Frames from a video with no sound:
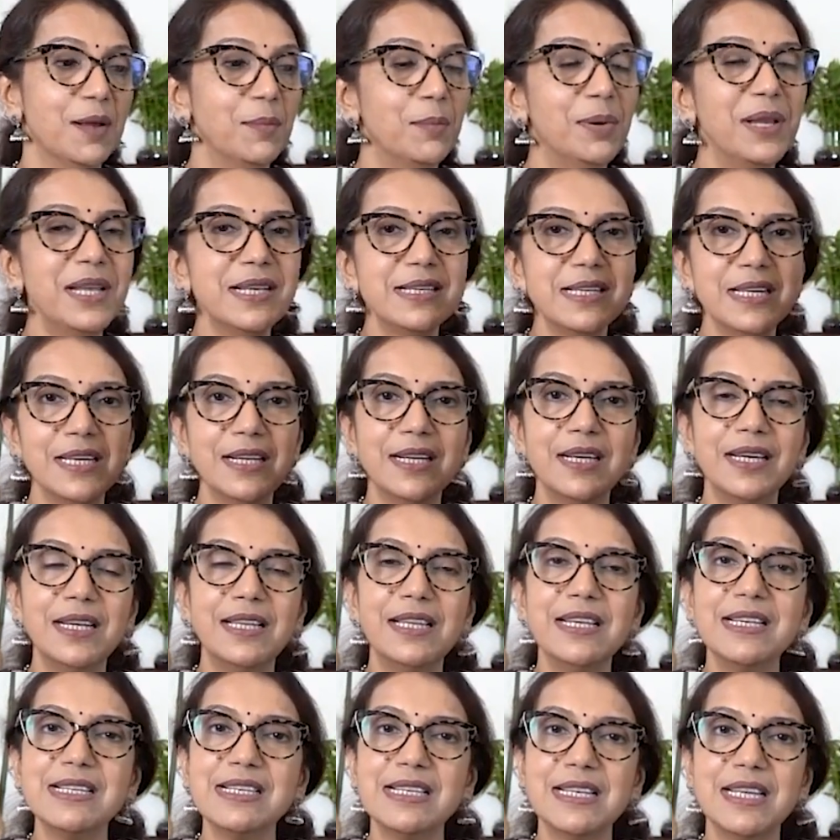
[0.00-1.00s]
Please hear
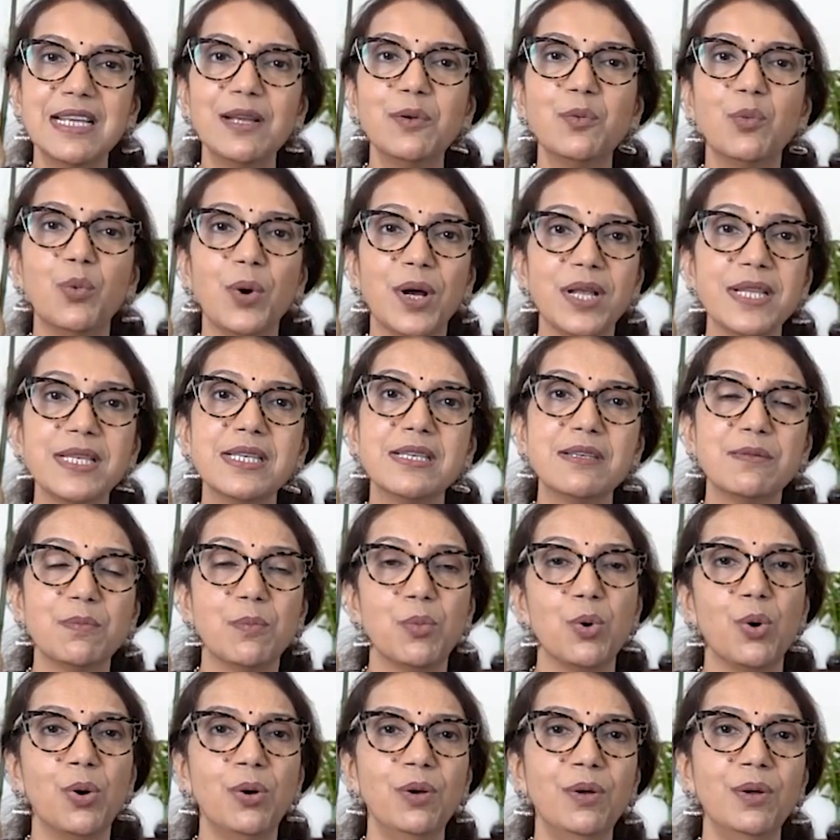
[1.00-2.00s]
this thing once
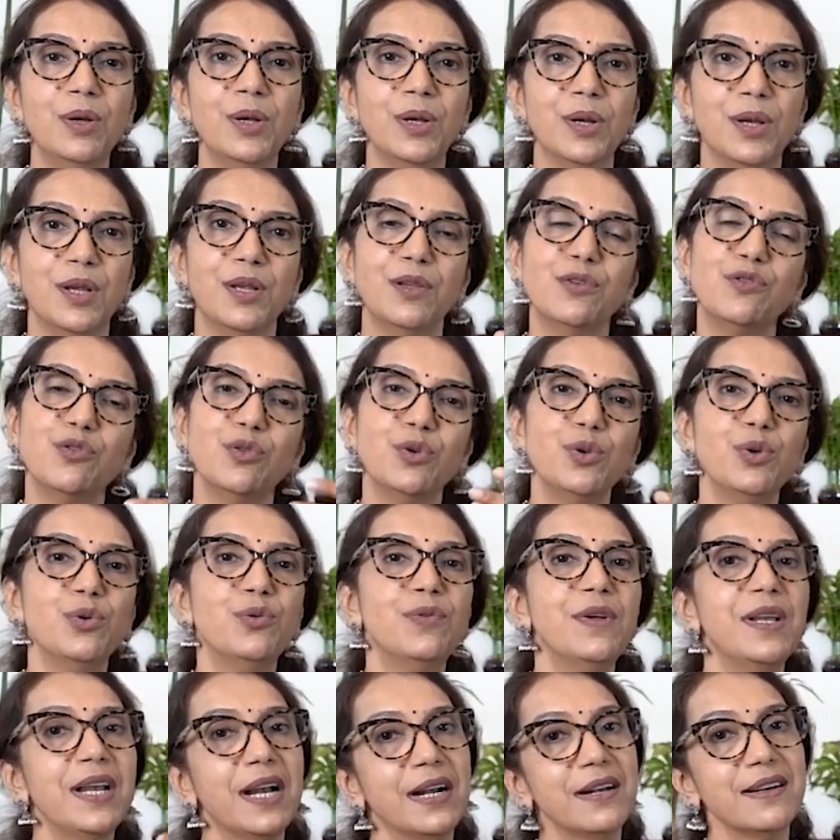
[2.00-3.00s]
more so you
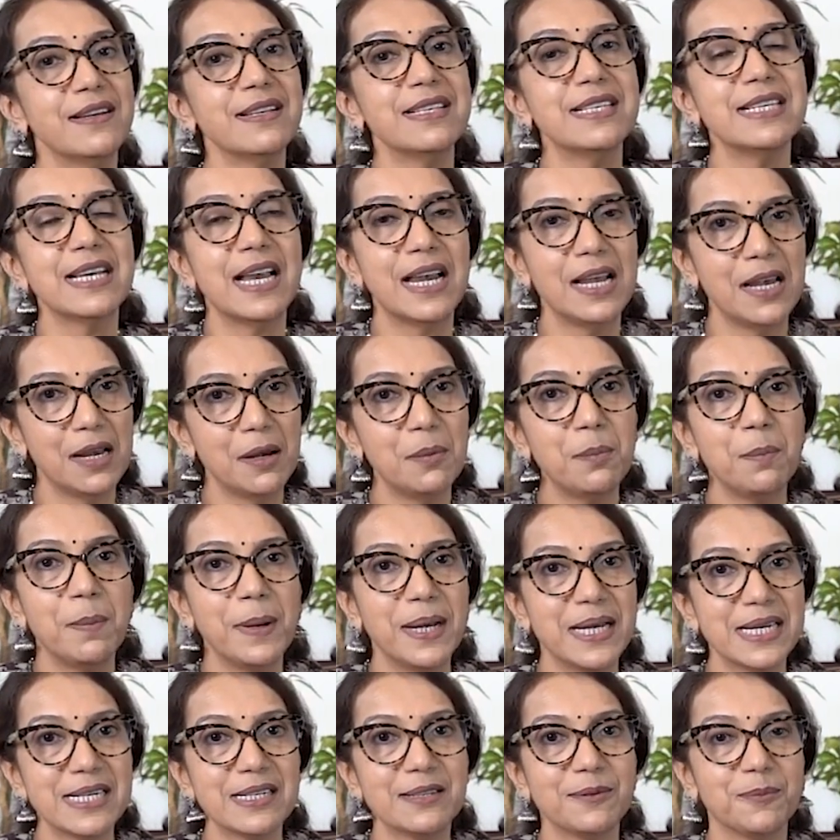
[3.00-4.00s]
will understand it
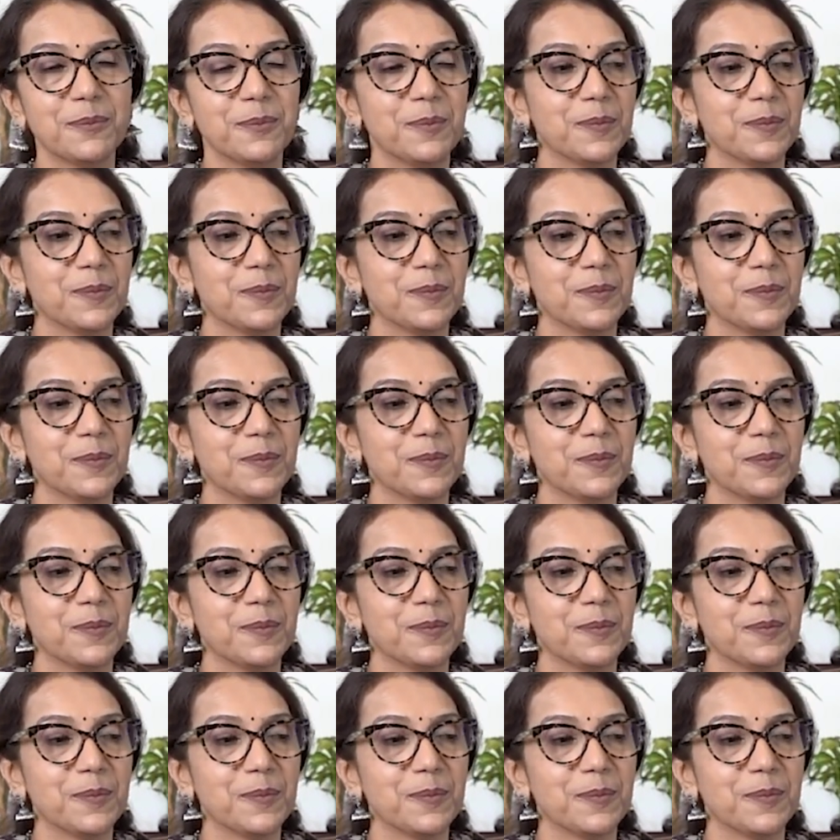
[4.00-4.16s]
better.